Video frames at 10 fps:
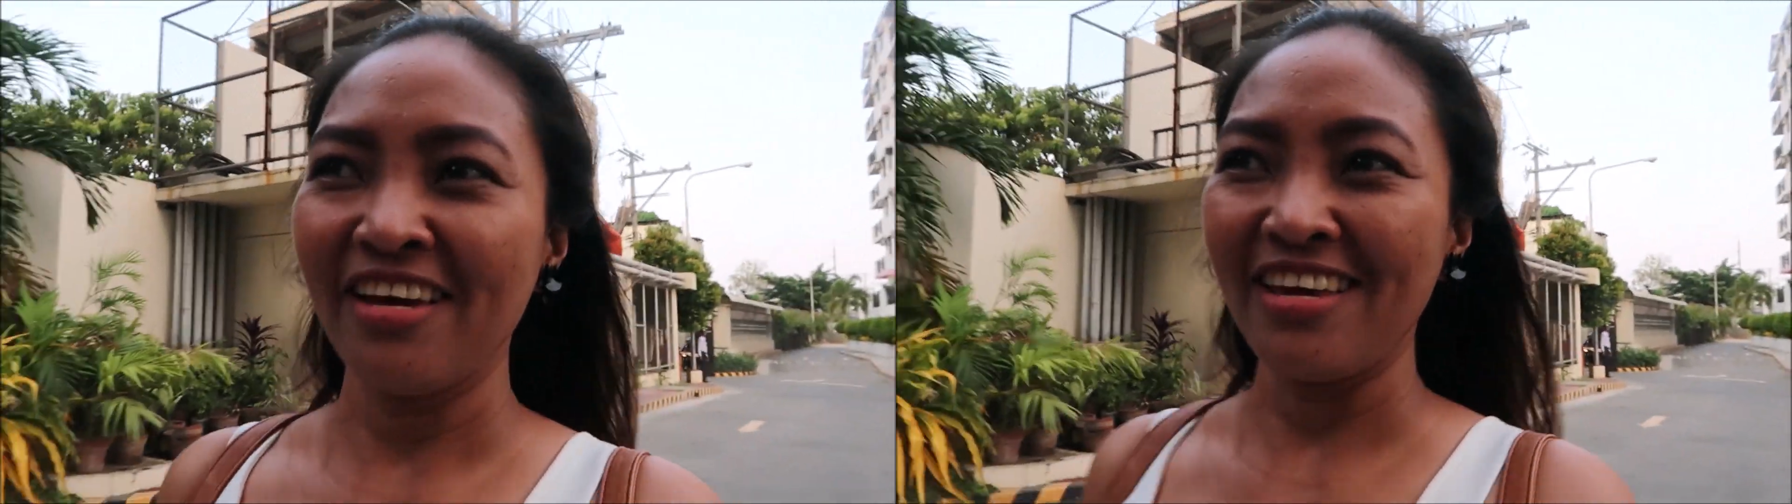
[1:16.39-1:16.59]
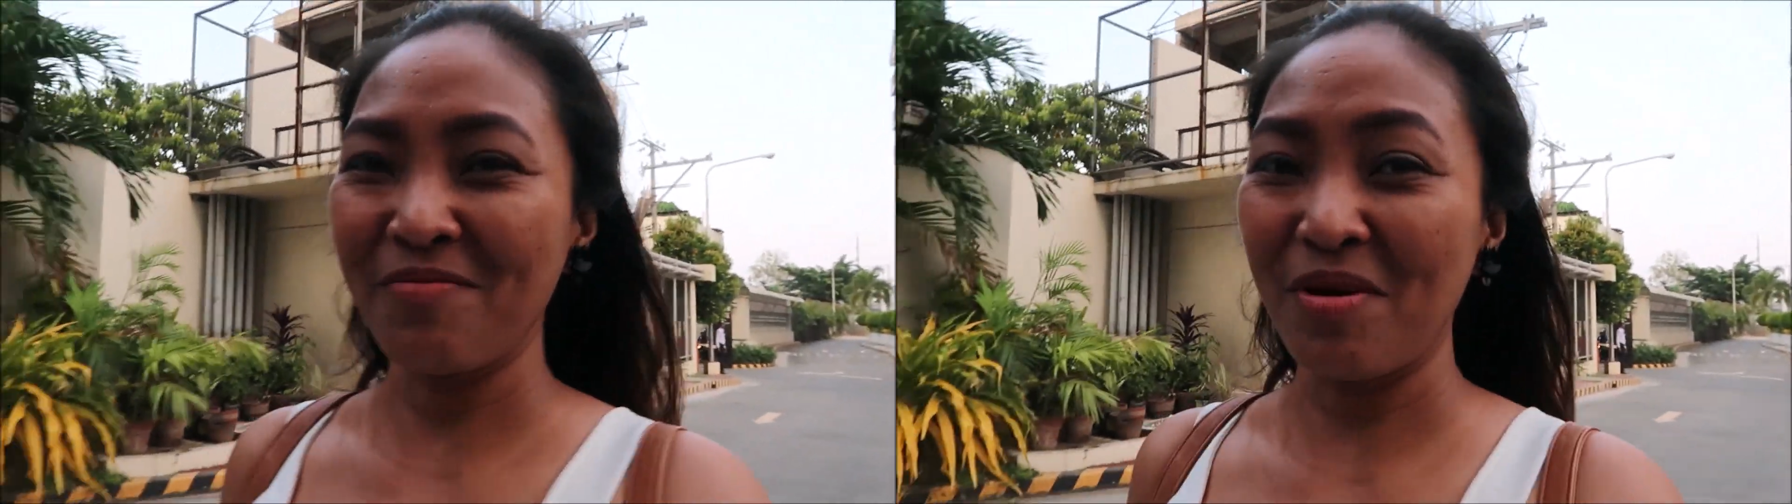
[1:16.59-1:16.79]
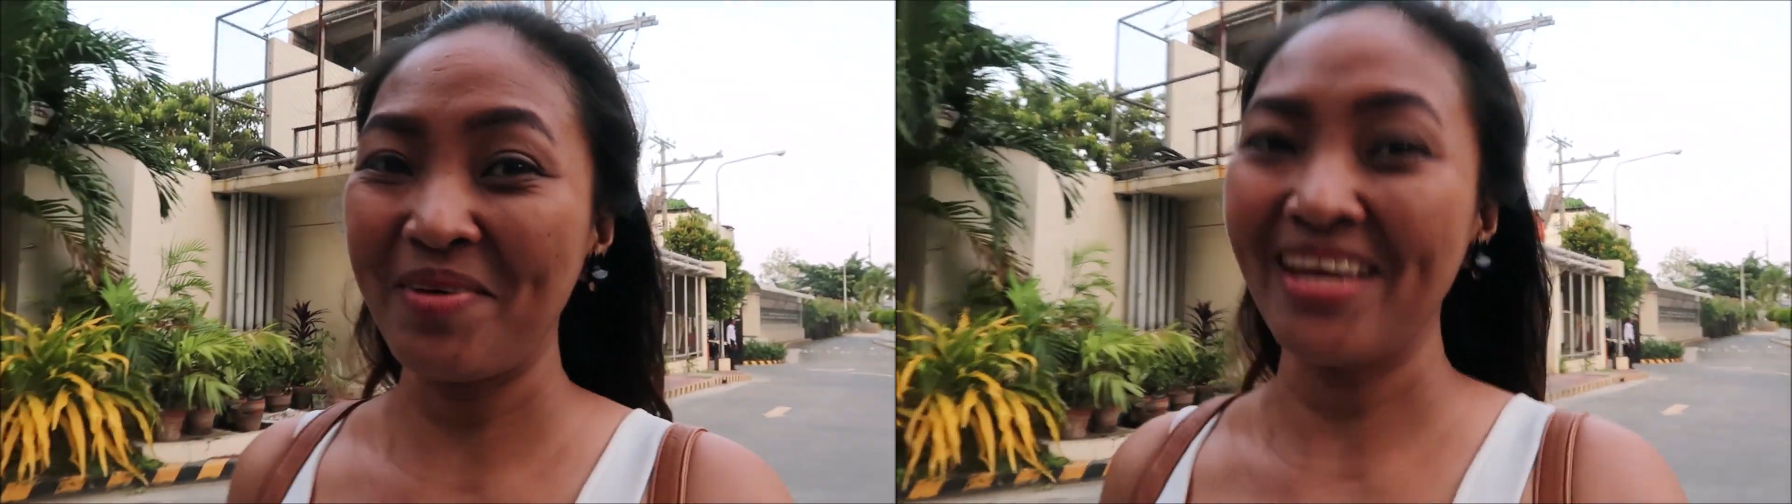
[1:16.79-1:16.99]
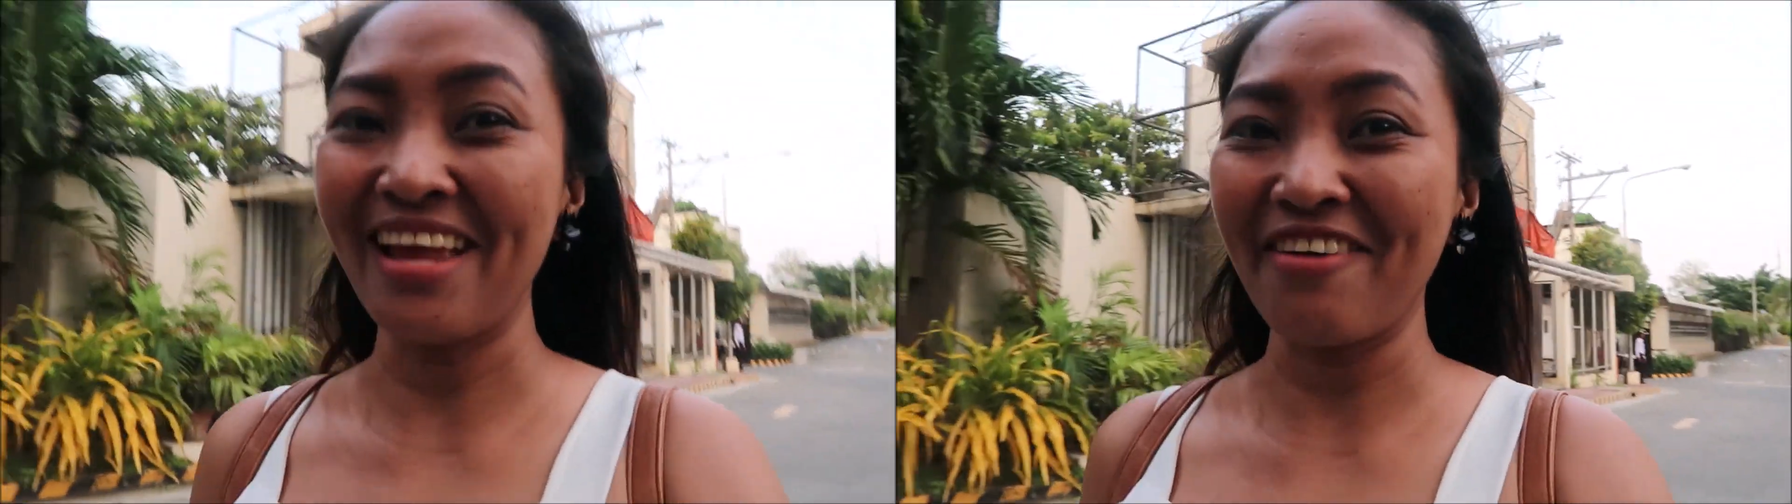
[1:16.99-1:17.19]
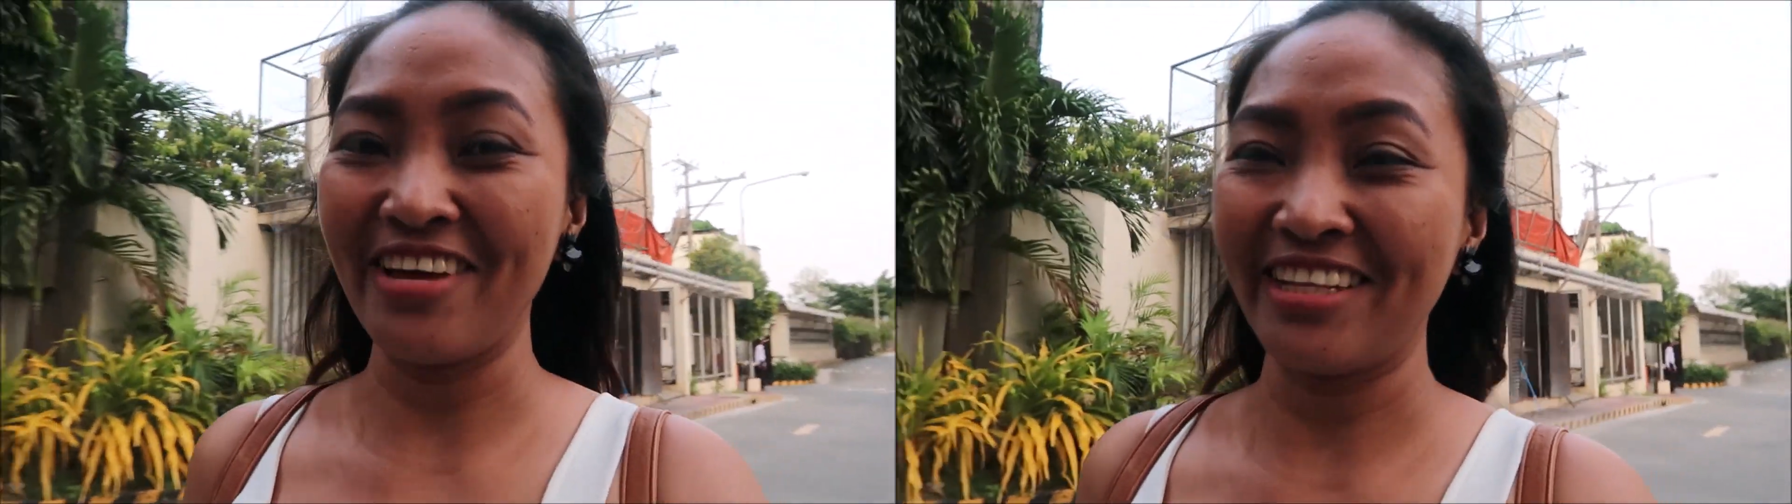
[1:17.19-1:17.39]
Yeah, maybe
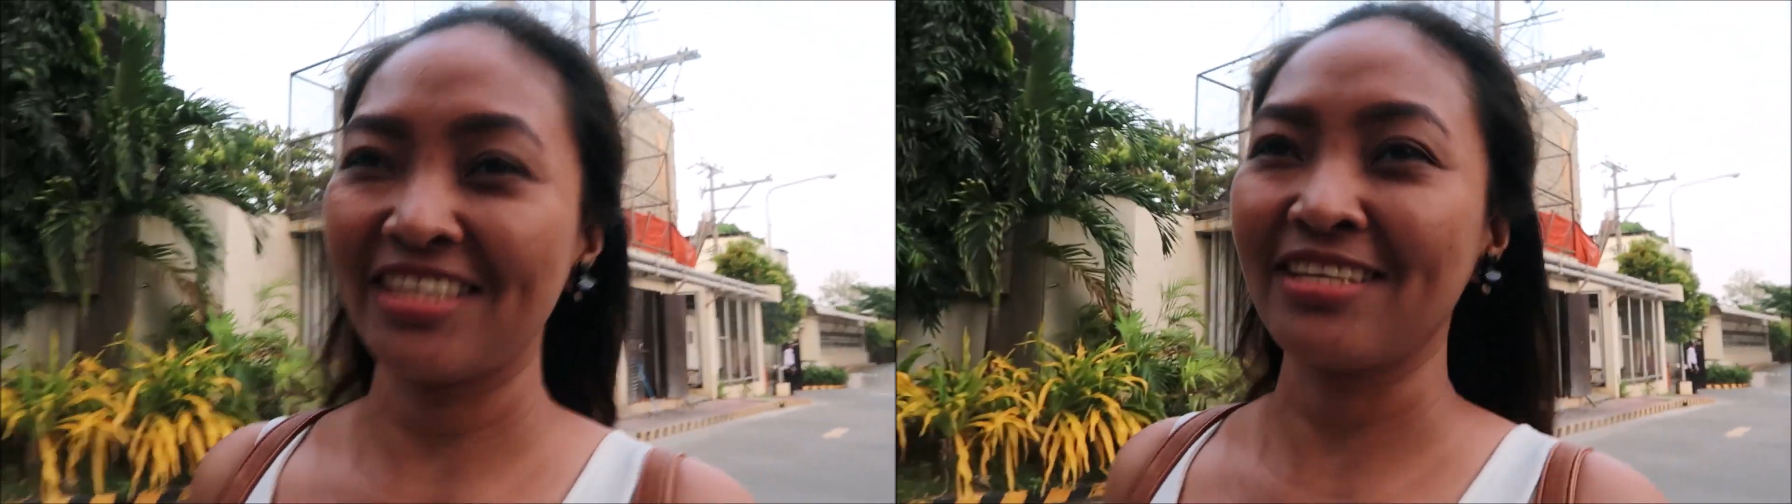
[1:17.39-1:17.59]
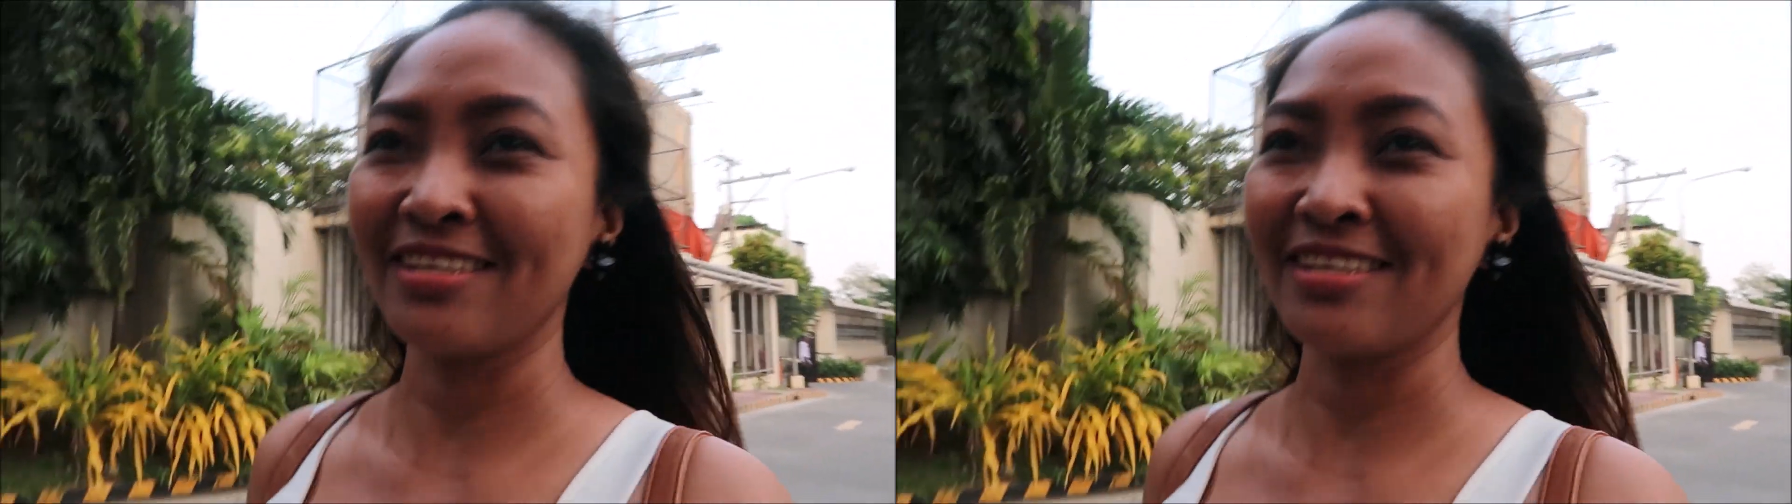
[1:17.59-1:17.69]
11th.